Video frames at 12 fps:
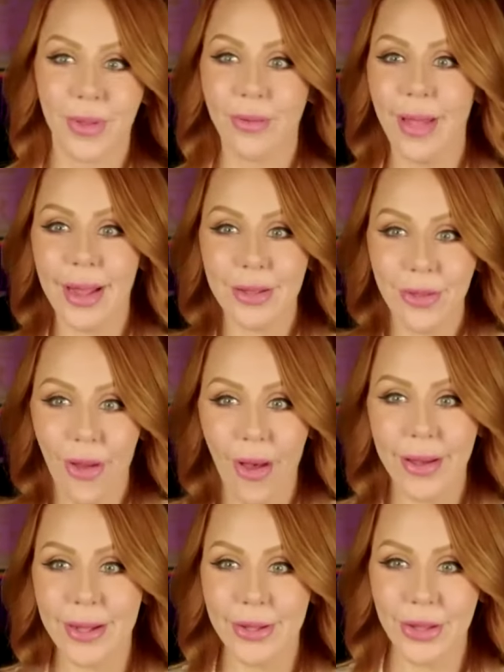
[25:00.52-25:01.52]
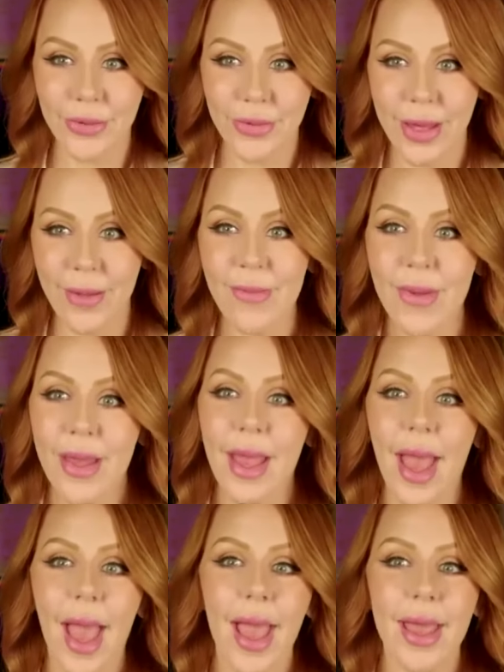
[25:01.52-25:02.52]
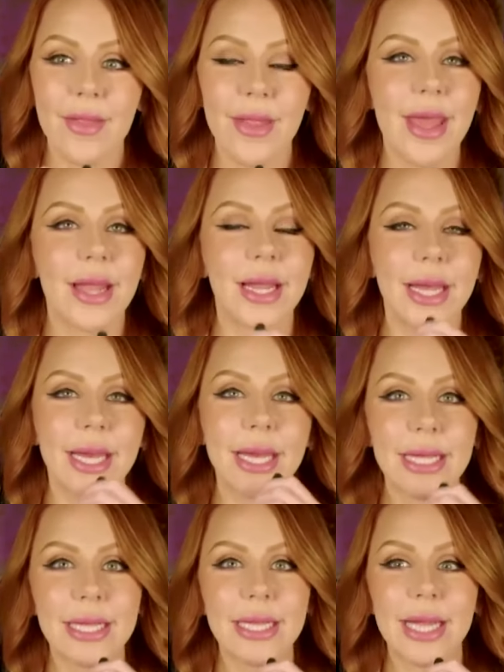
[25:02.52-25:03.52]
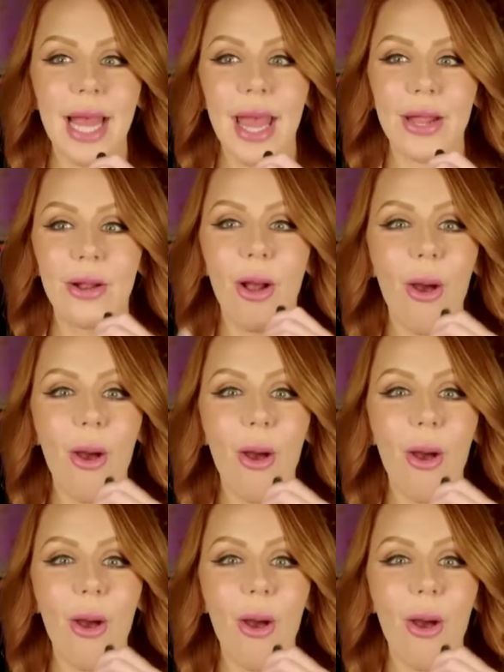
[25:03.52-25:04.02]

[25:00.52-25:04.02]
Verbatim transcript: like talking to them. And then he said,